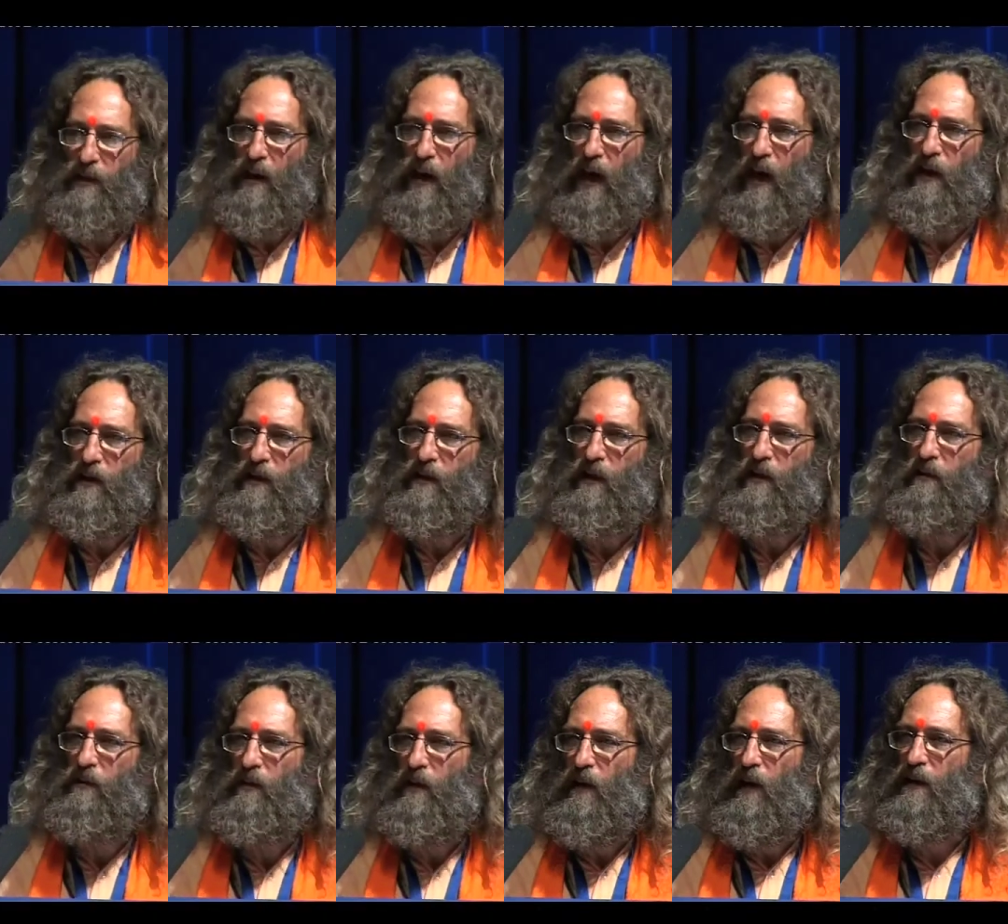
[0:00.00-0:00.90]
as
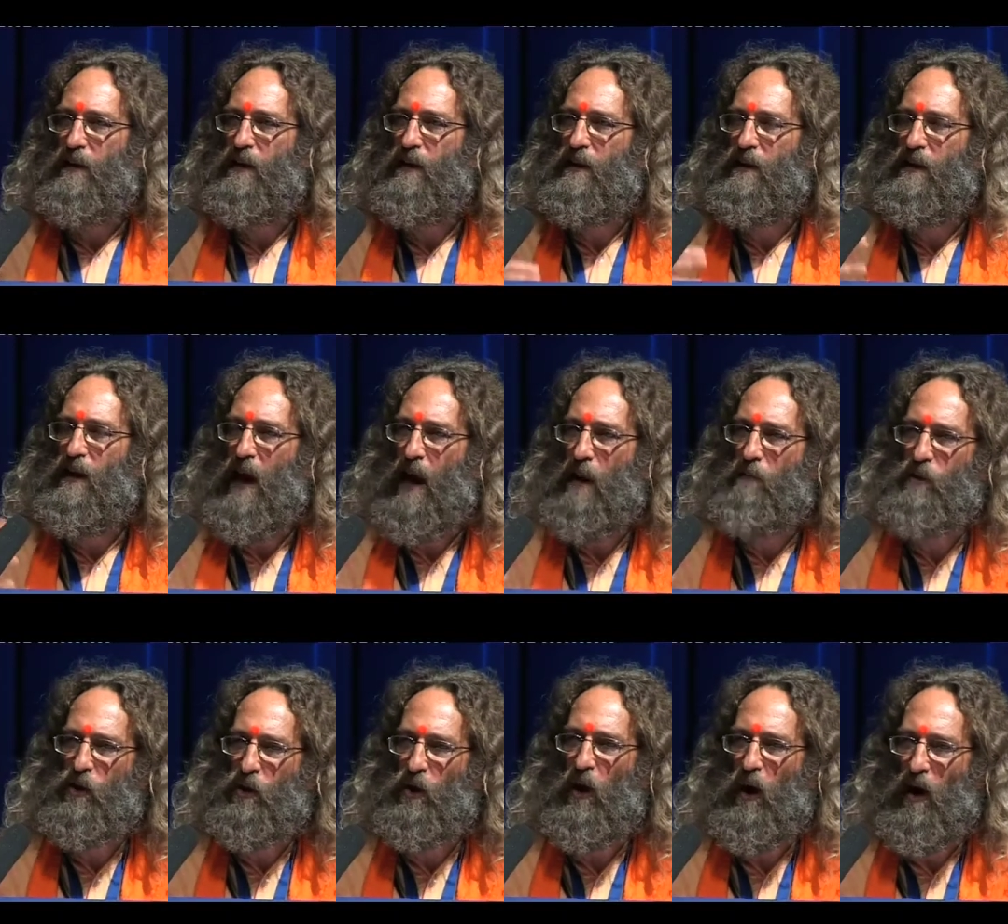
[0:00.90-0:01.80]
if a
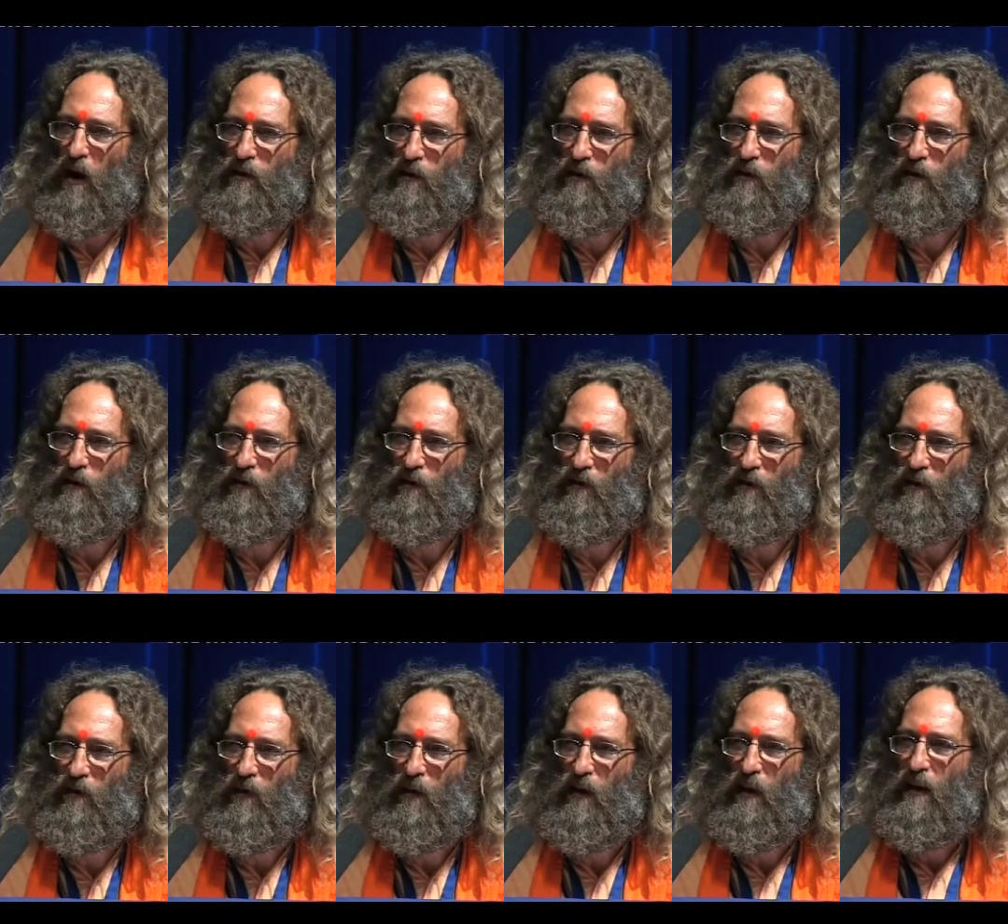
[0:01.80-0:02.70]
snapshot
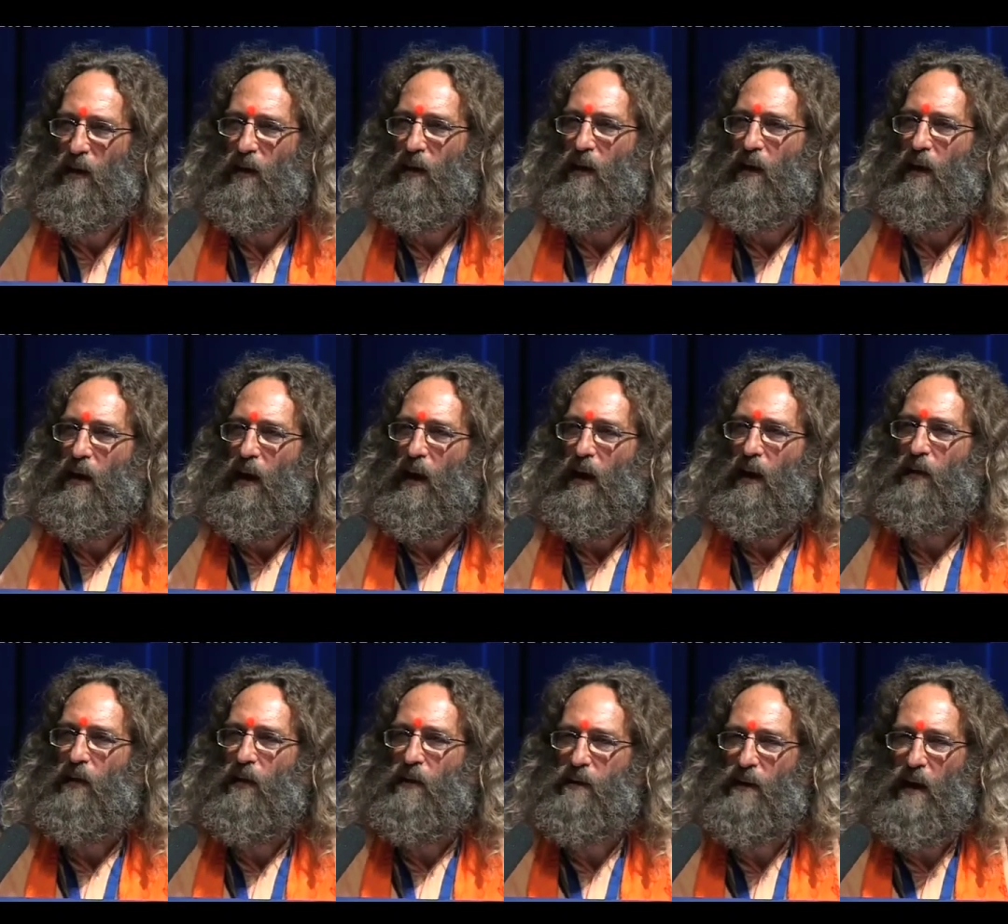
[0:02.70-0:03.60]
in
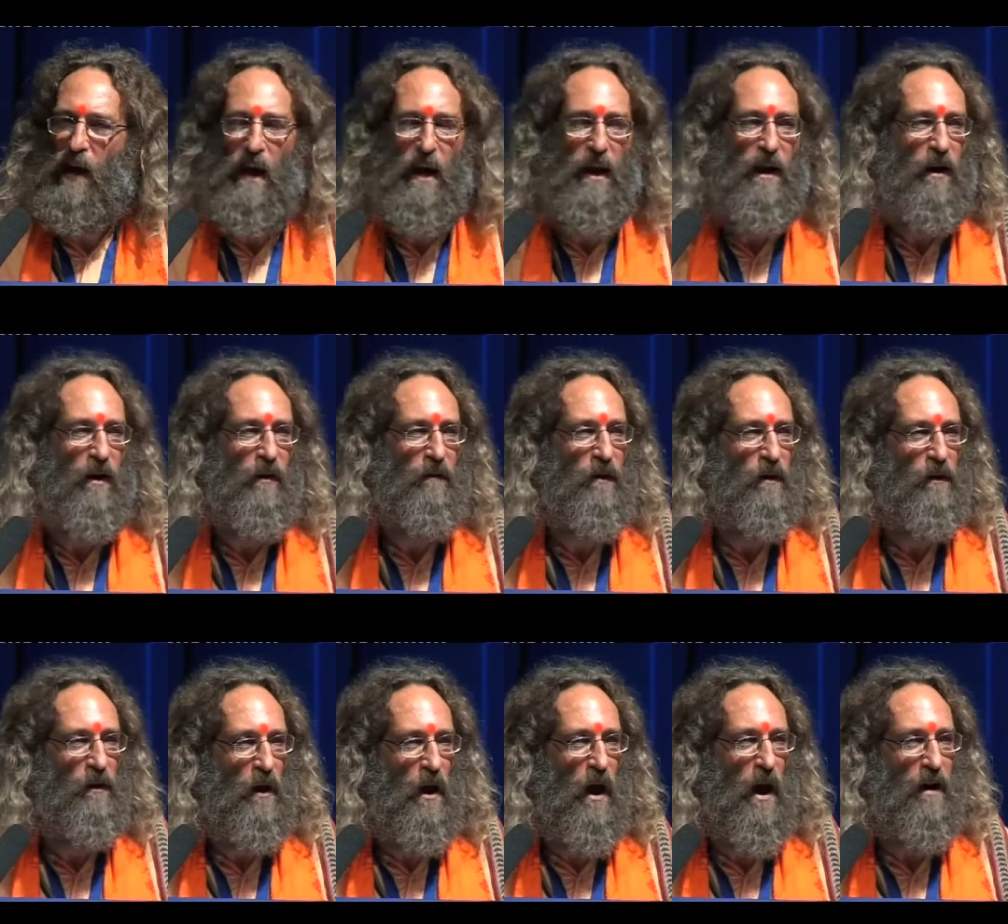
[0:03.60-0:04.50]
the day of the
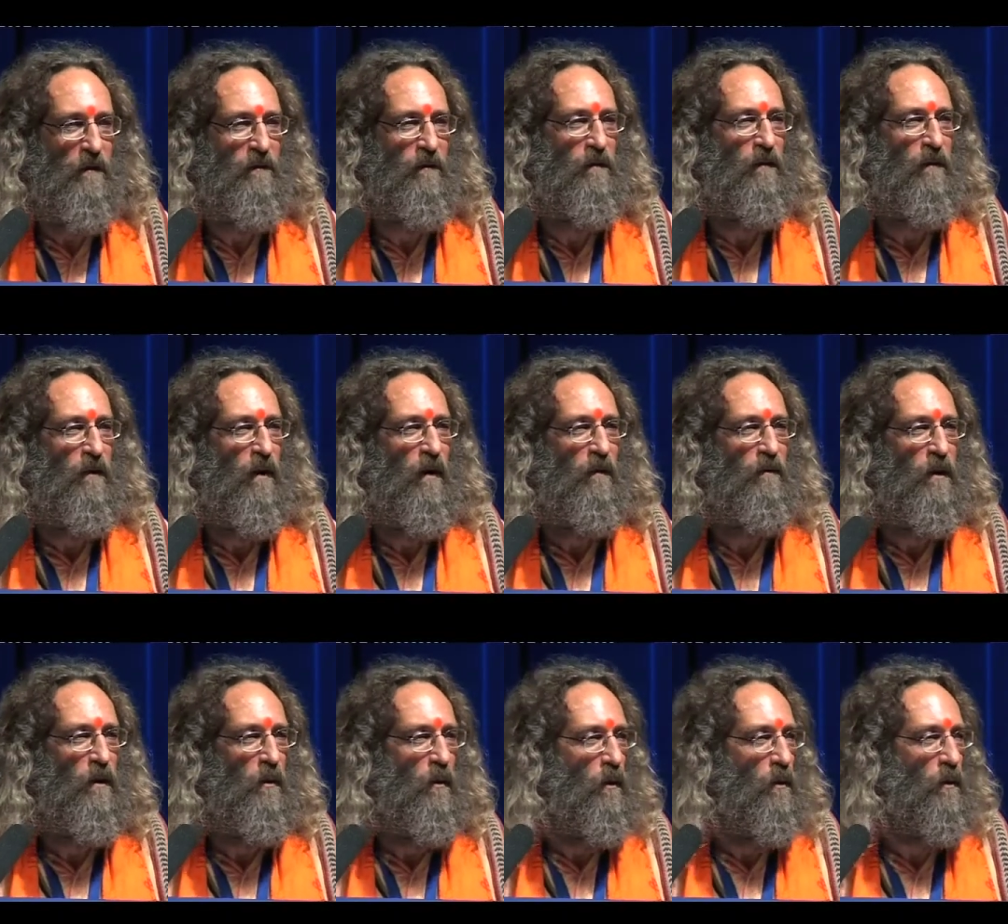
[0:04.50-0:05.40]
life of the
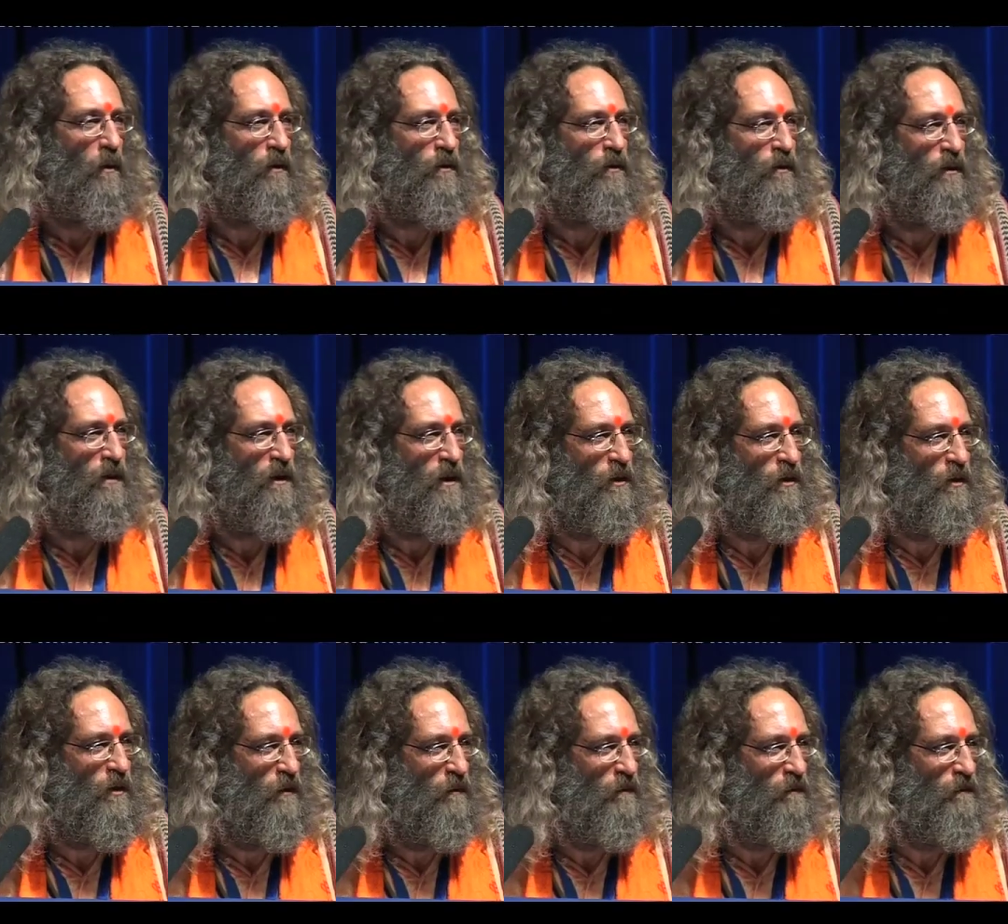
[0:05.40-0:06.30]
oral tradition.